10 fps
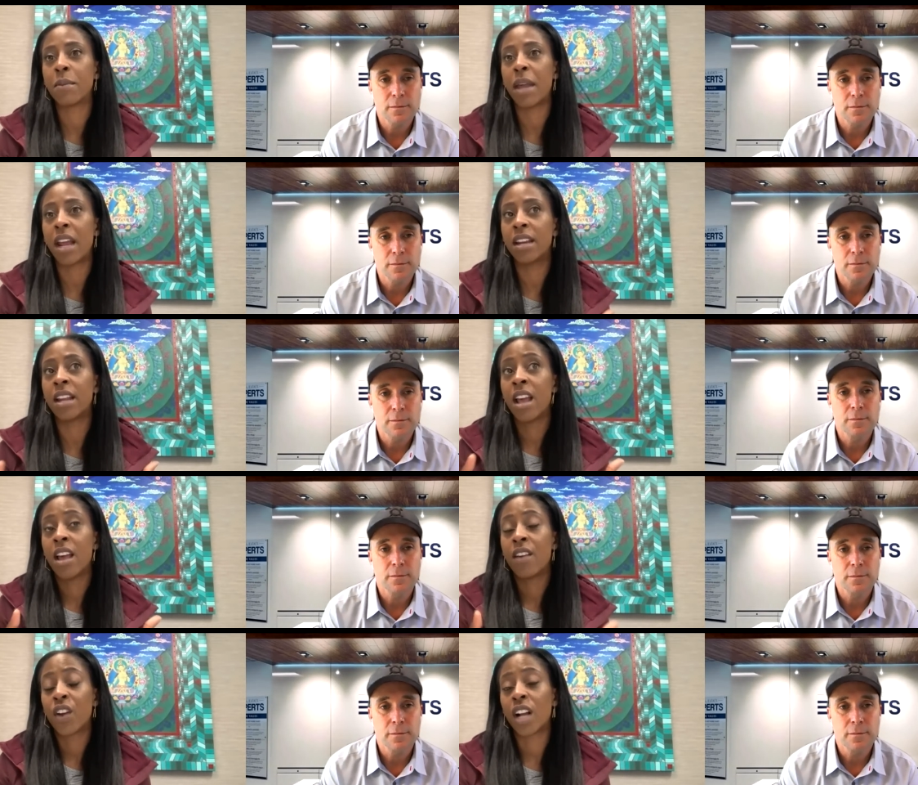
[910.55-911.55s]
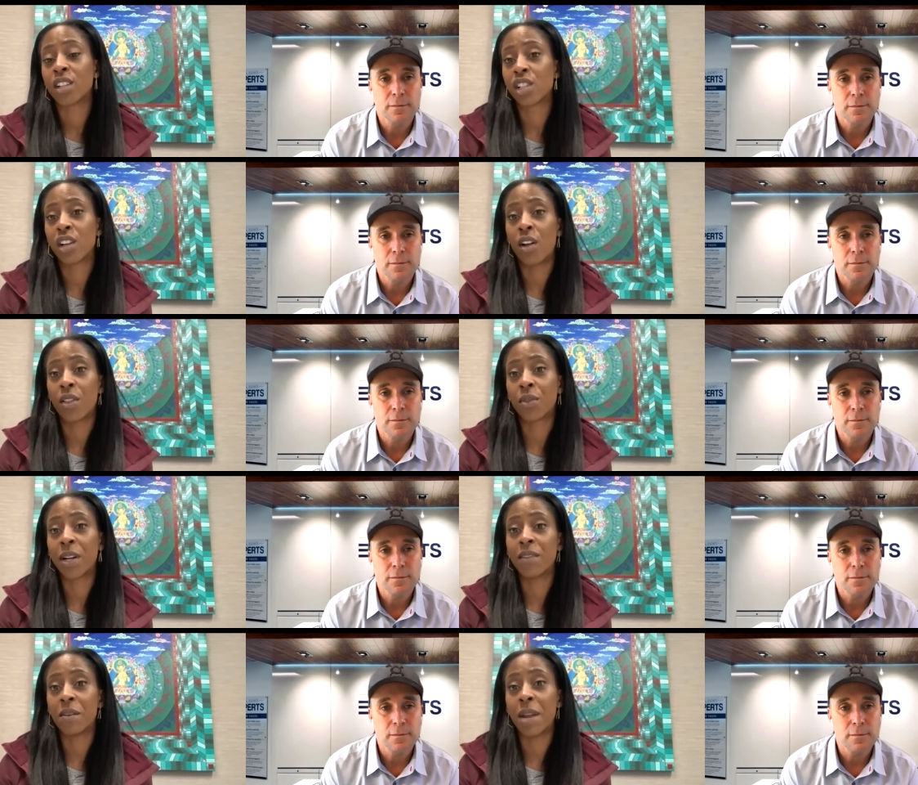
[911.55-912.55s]
Speaker 1: And they're actually all three
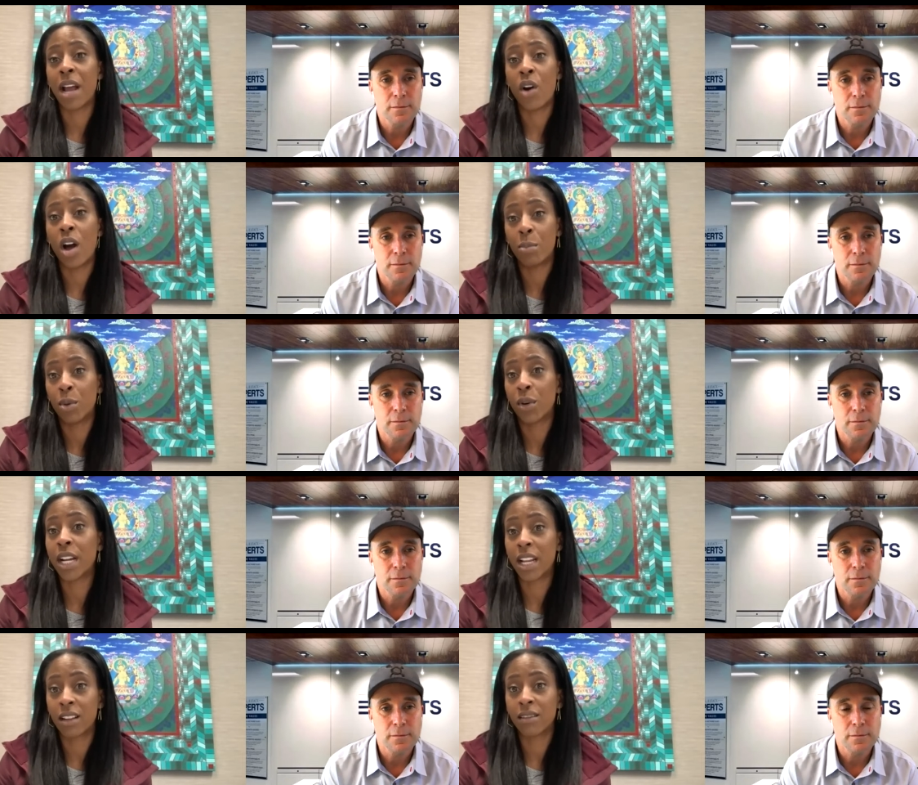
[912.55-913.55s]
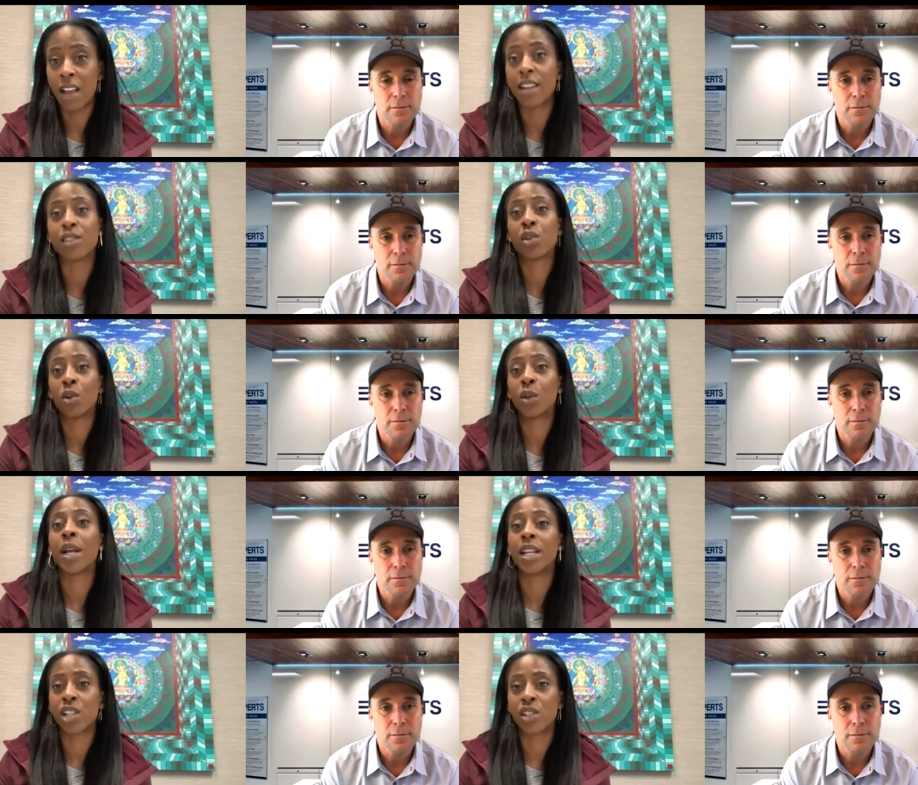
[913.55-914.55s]
of them now operating as solo
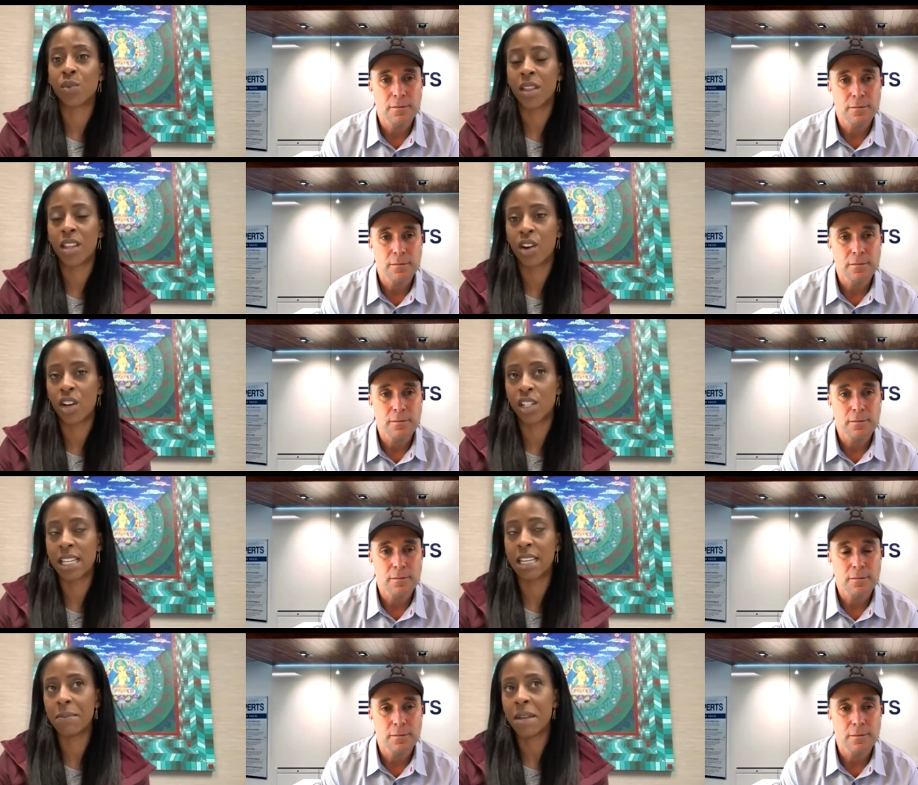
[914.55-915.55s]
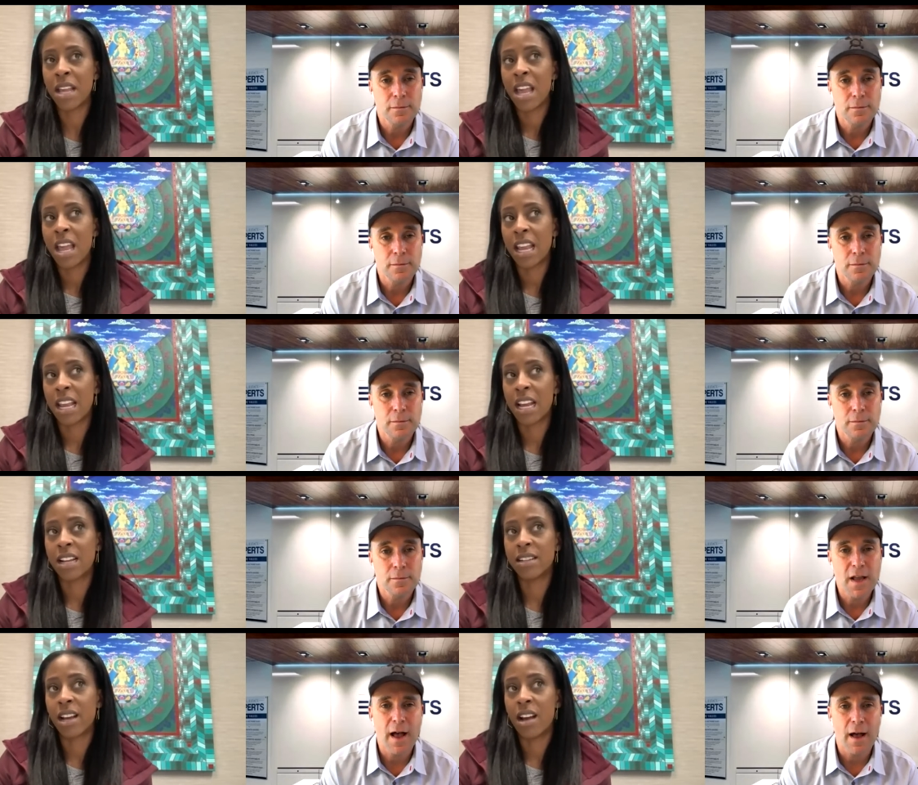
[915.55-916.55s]
agents within our team
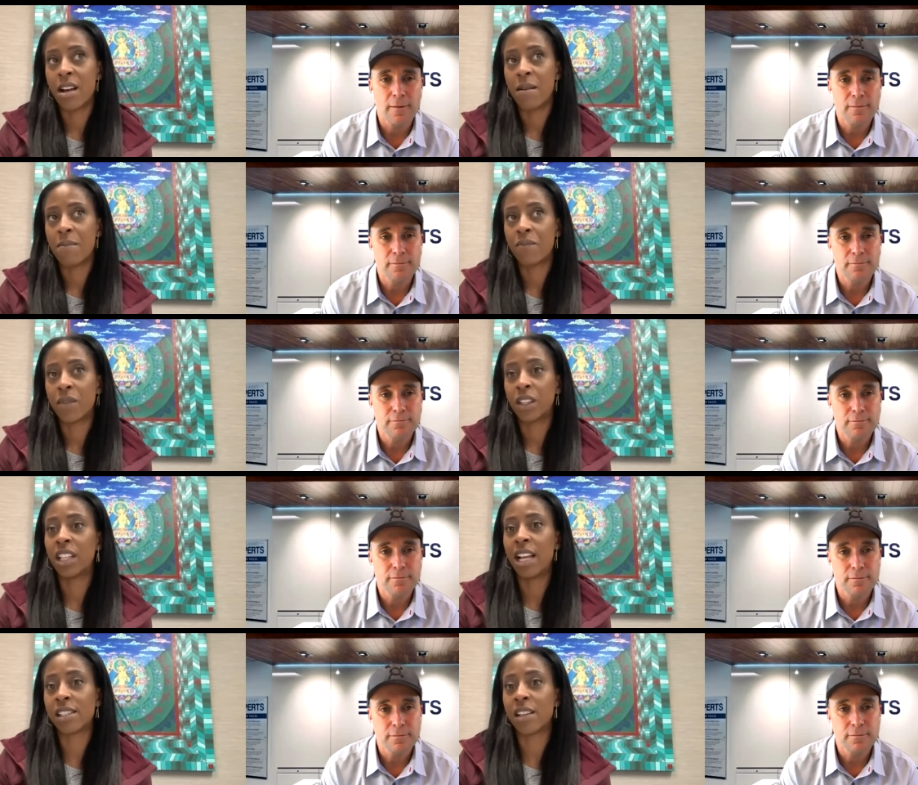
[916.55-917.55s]
and um, yeah. um, less